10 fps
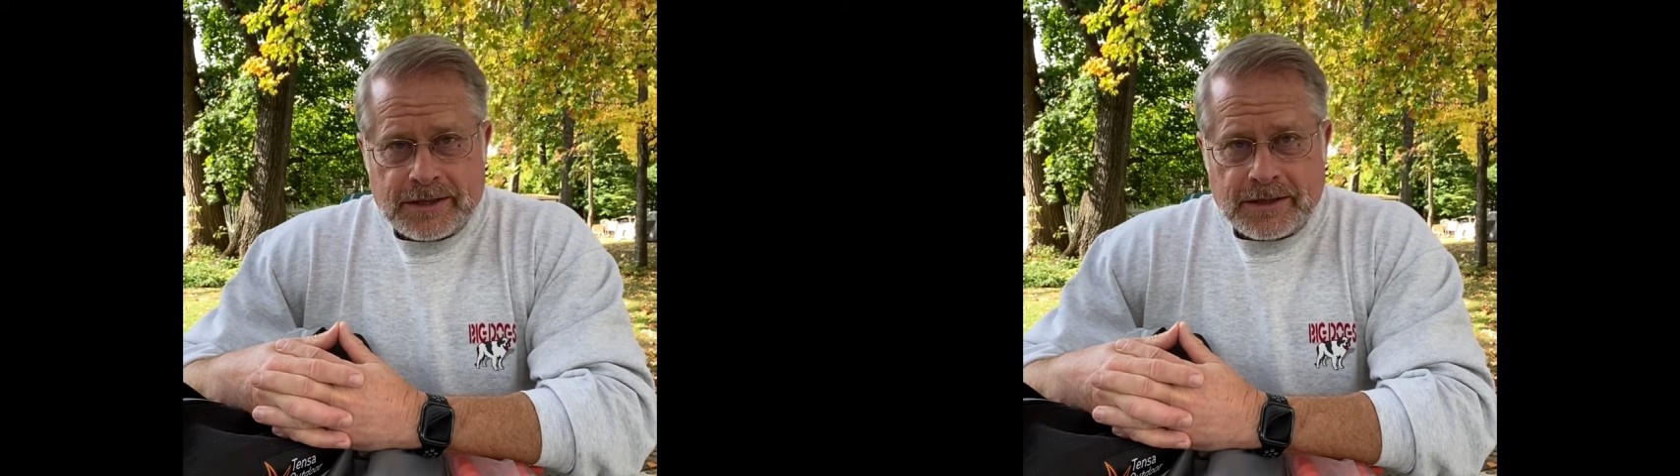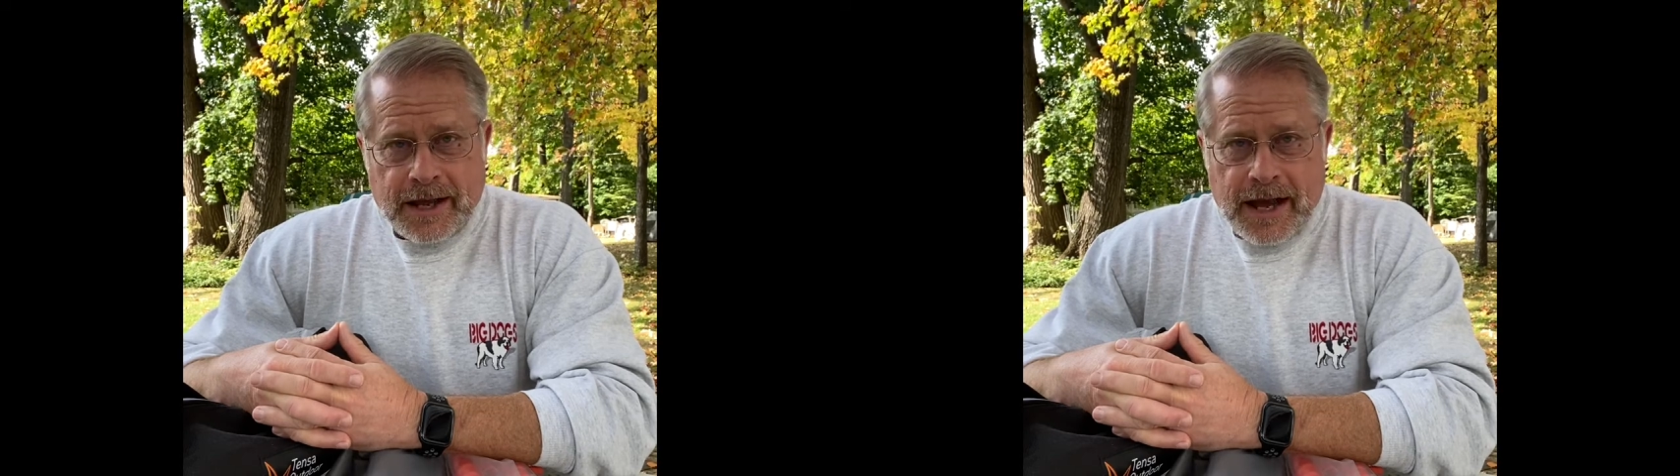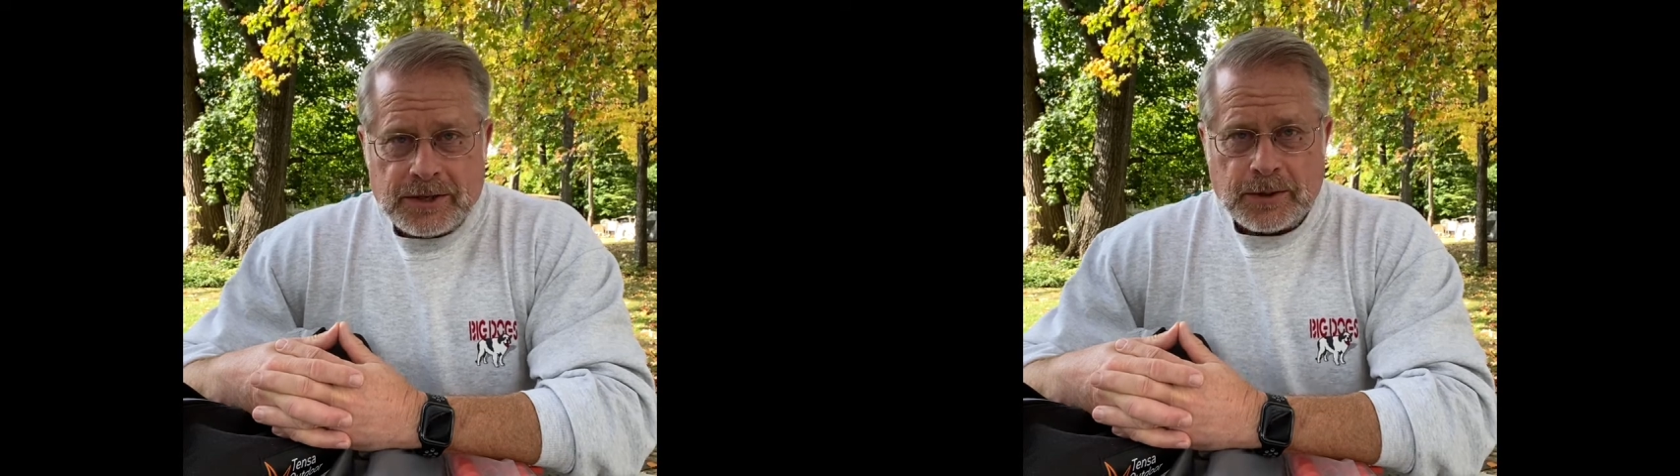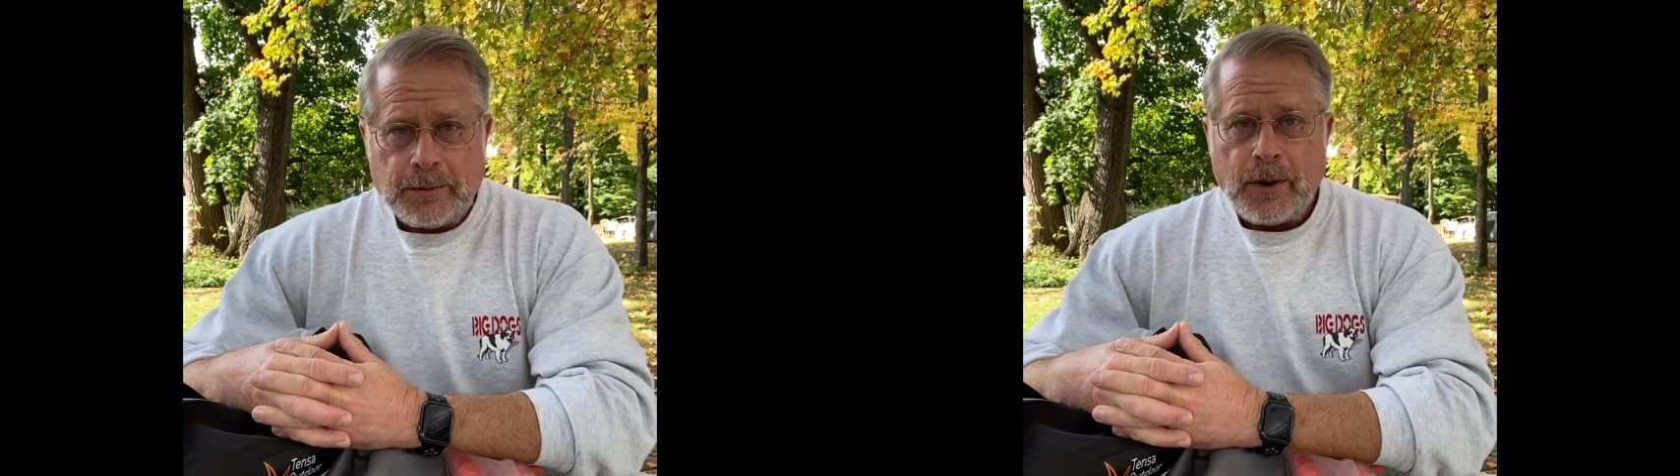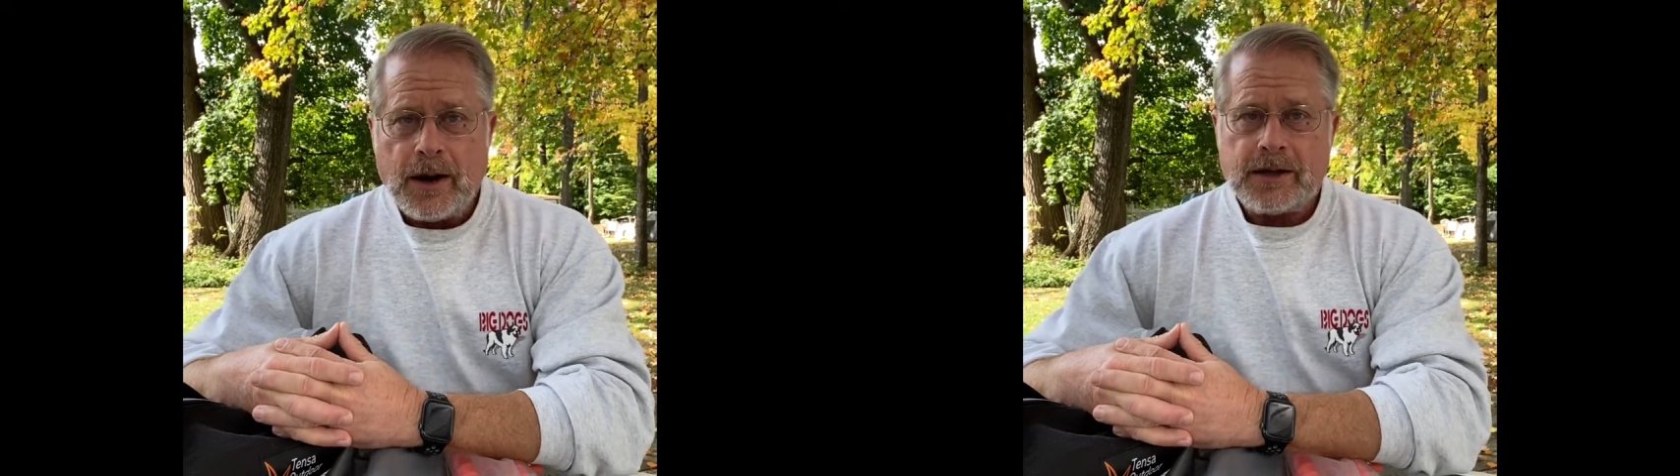and national
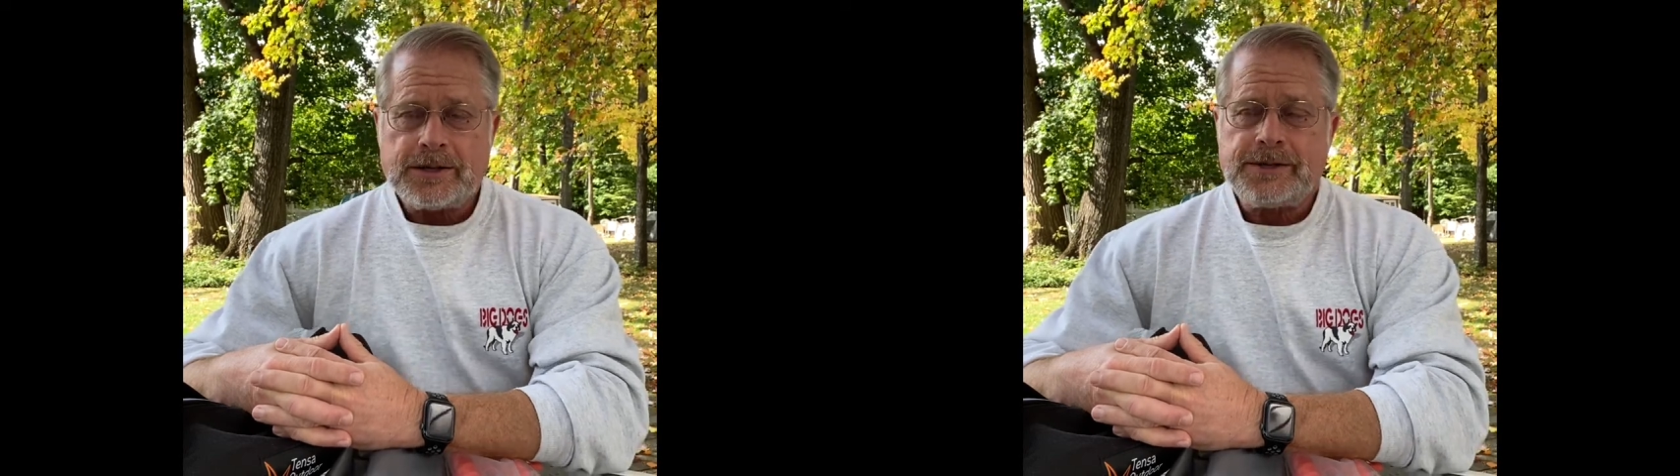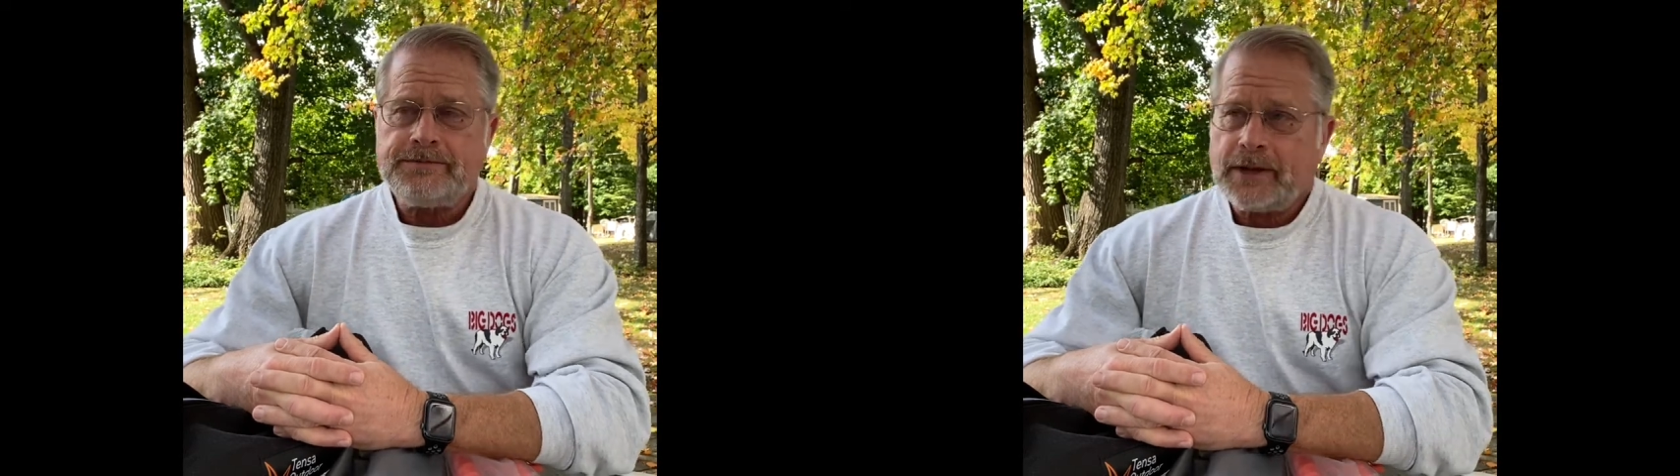parks,